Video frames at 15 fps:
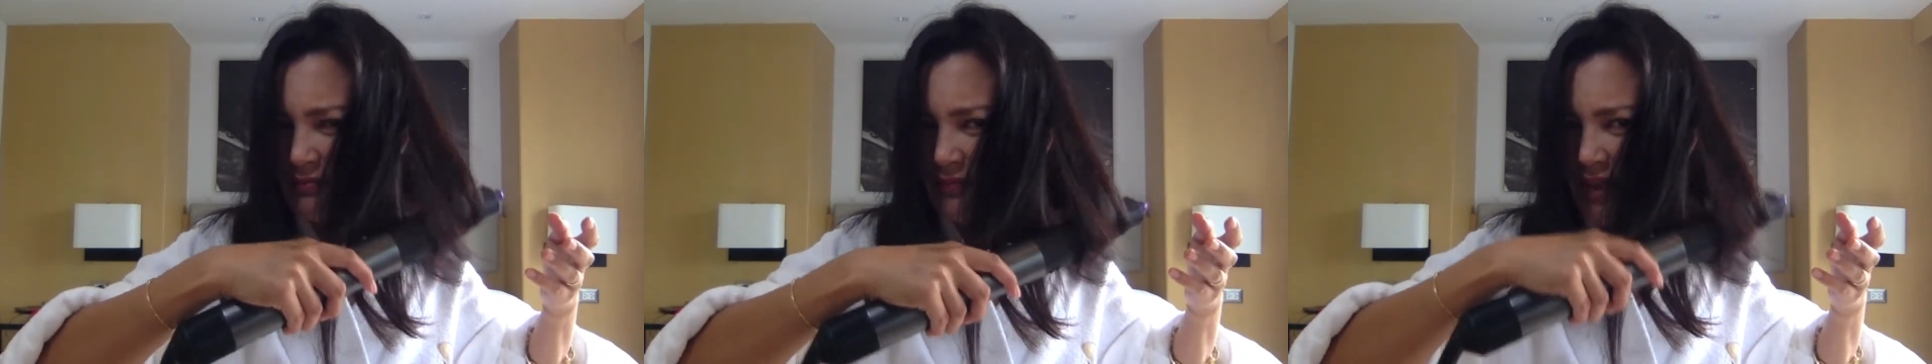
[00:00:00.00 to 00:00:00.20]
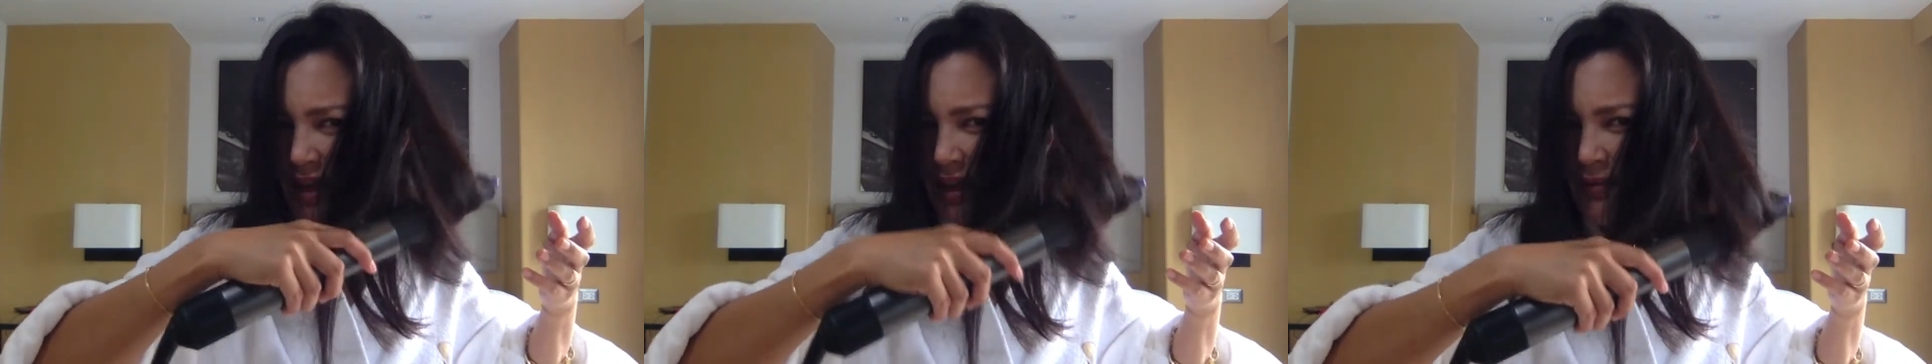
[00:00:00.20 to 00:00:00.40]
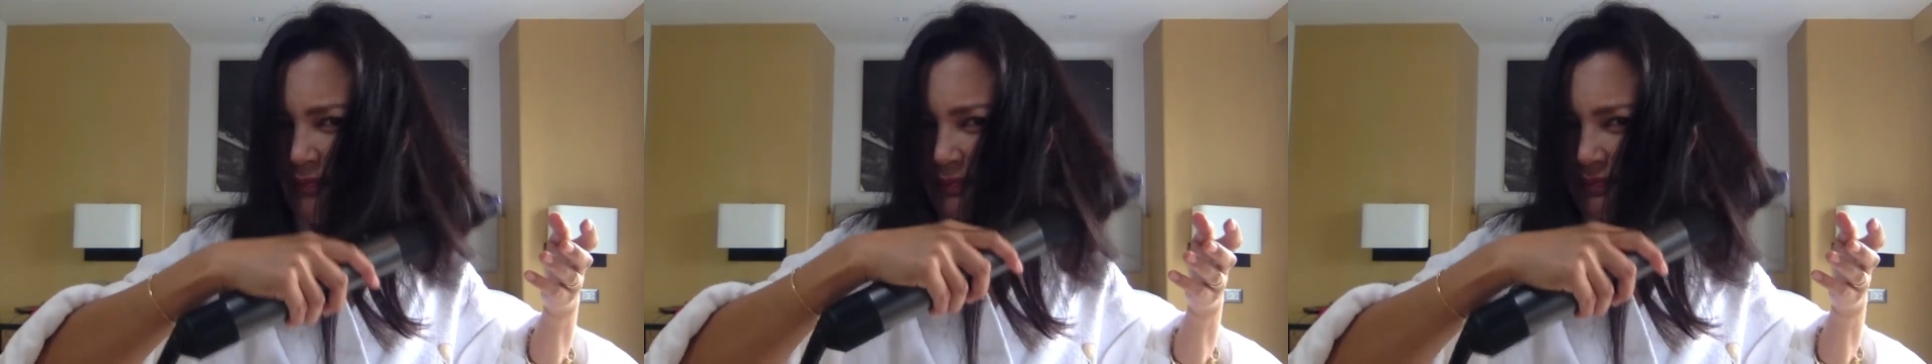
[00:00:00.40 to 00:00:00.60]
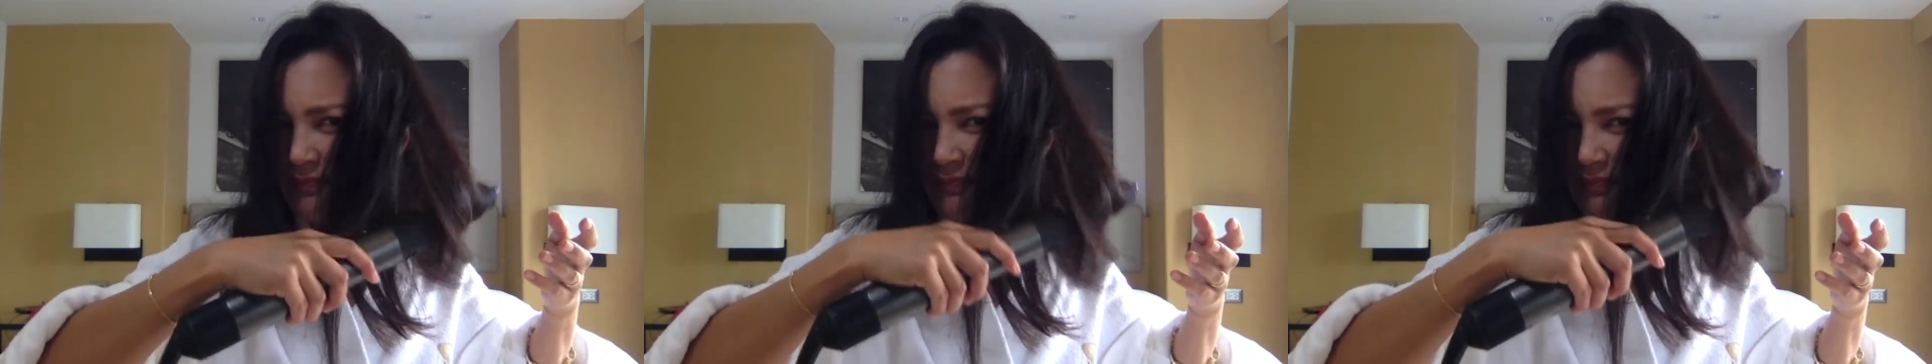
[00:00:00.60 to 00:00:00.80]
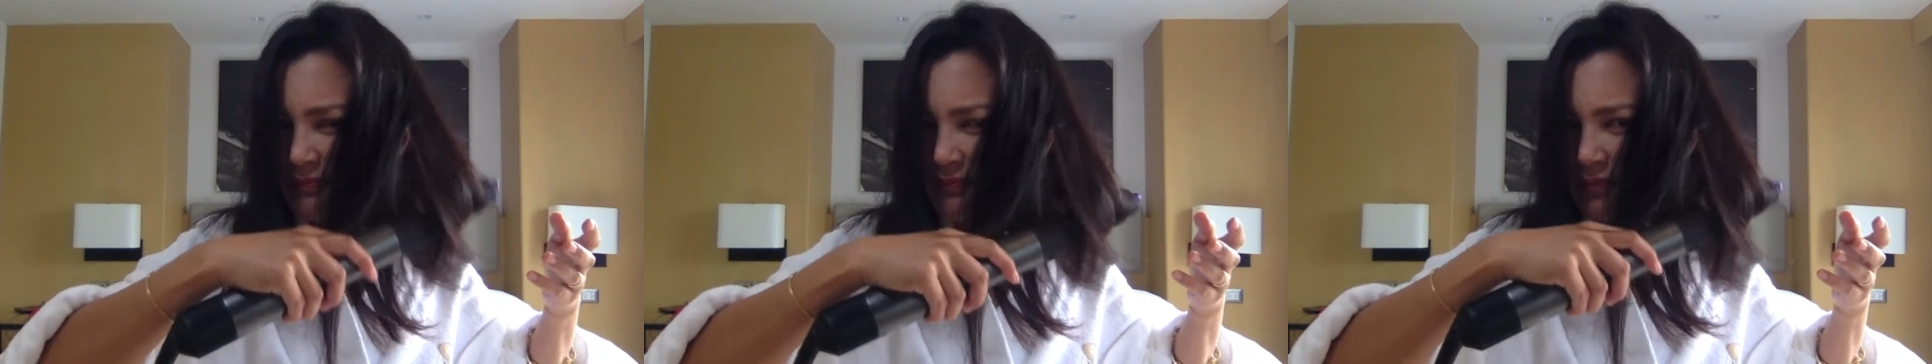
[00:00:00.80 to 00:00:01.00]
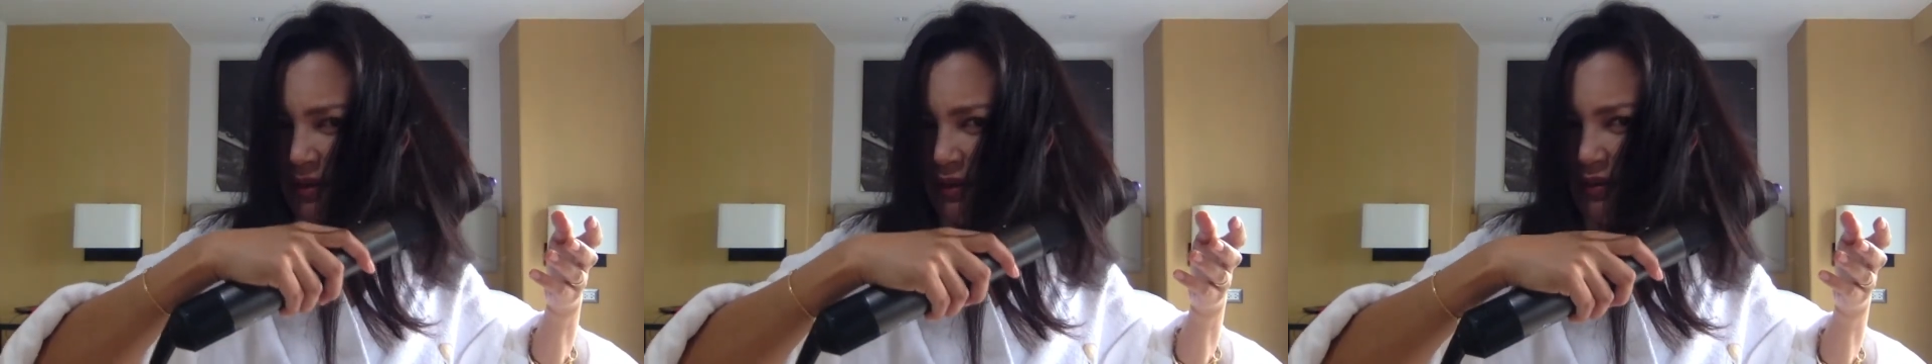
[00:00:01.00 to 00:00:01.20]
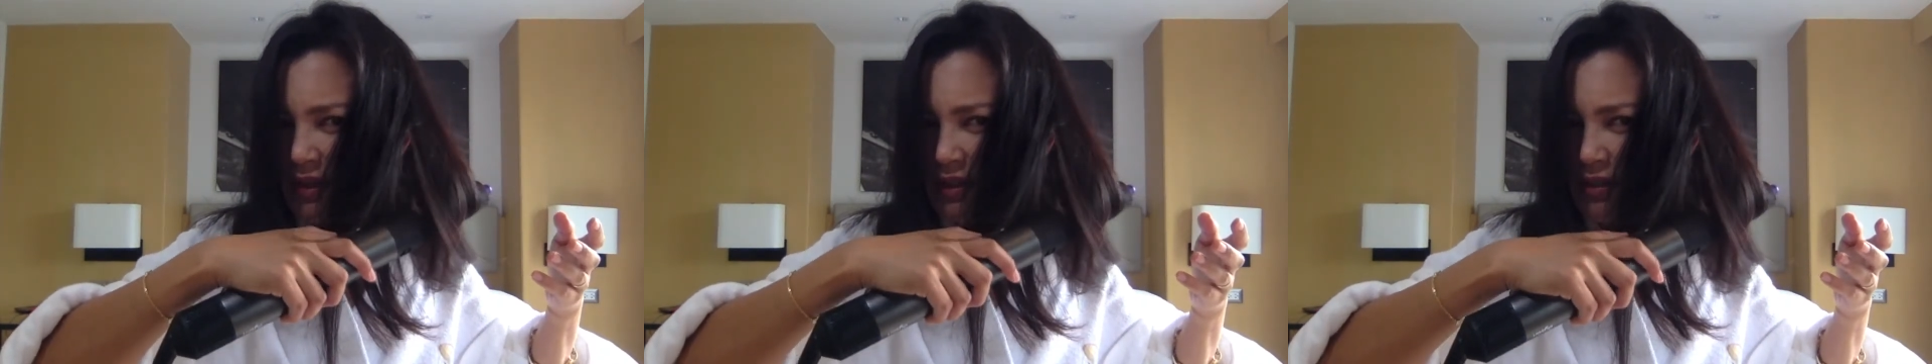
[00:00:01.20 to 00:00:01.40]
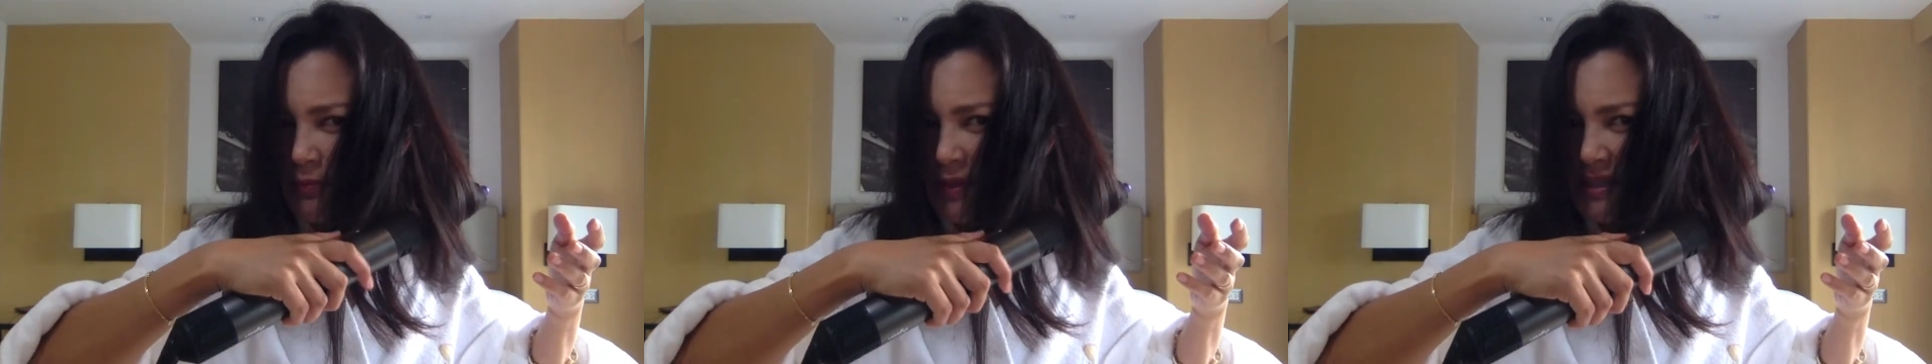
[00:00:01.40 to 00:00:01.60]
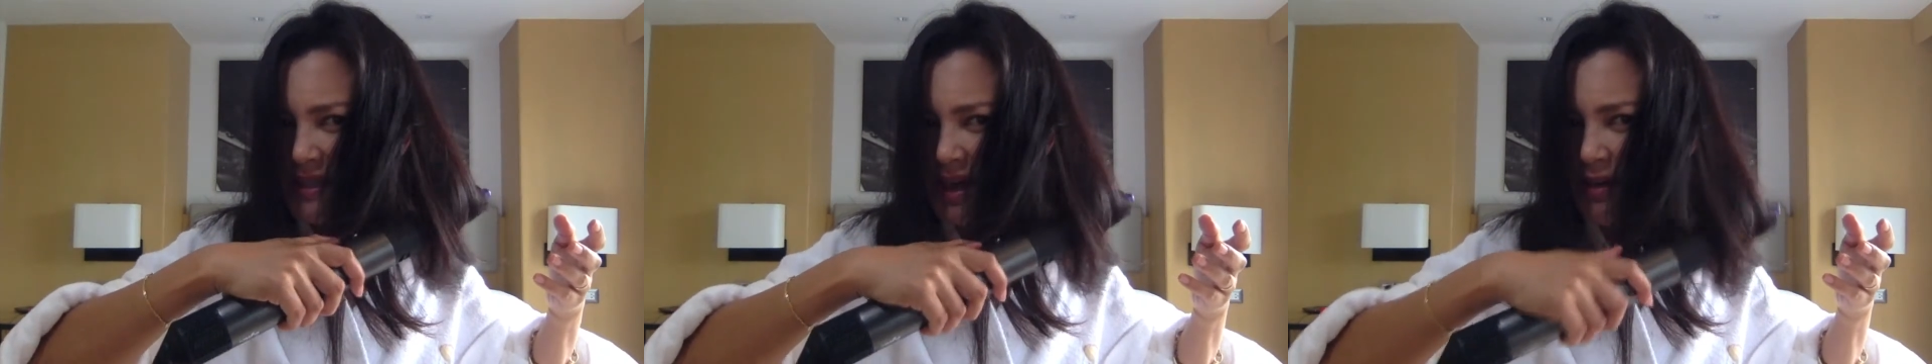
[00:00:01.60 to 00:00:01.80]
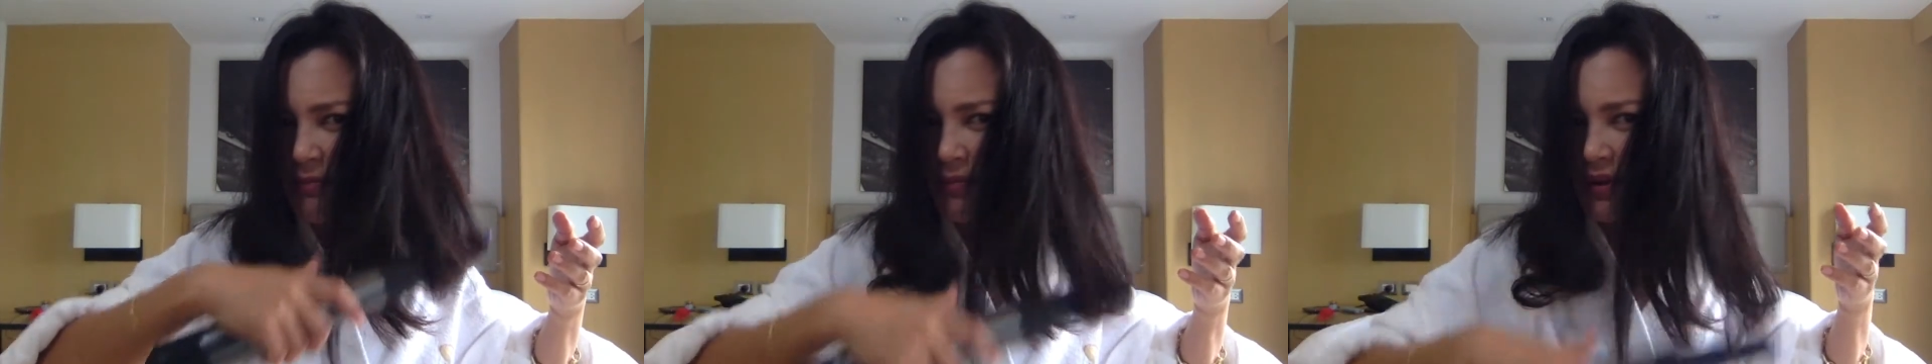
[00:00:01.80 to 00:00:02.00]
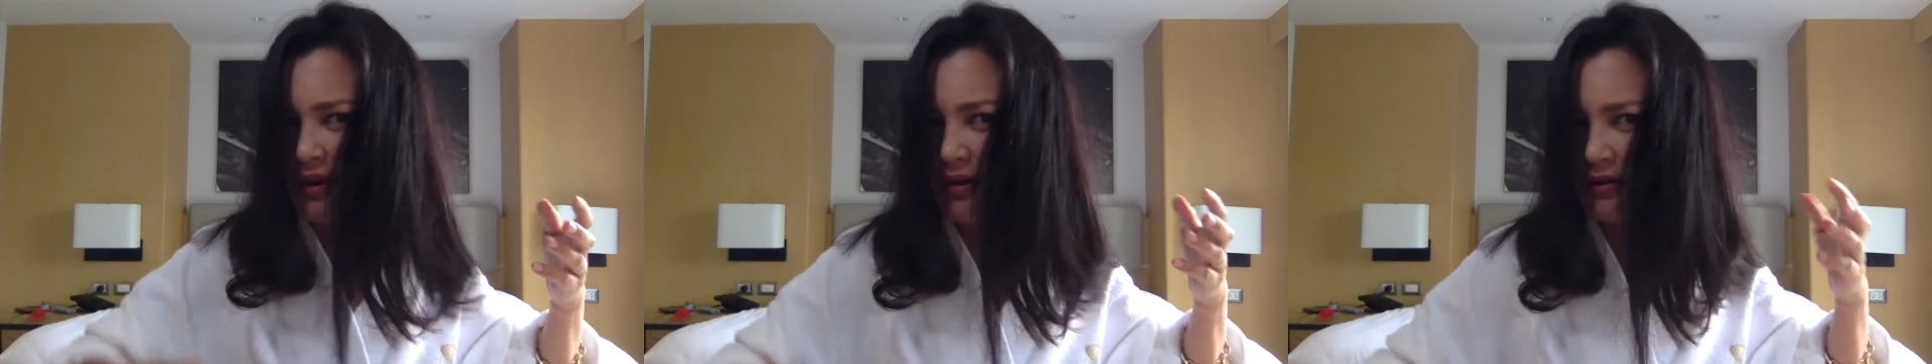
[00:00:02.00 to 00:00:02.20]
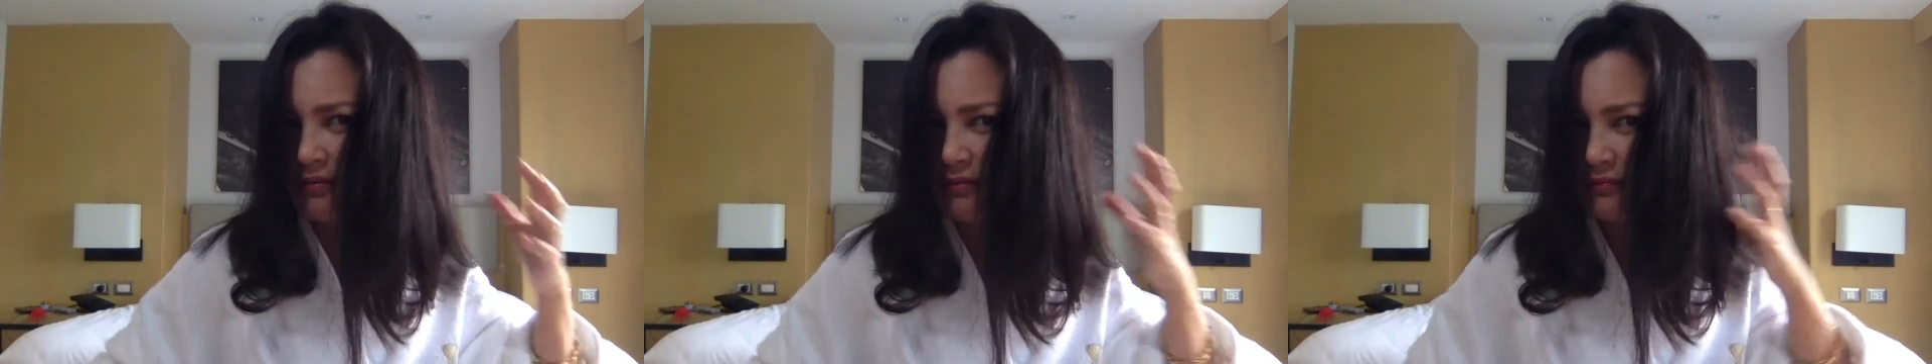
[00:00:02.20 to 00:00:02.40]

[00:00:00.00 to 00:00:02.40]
Yeah. You need to be damp there.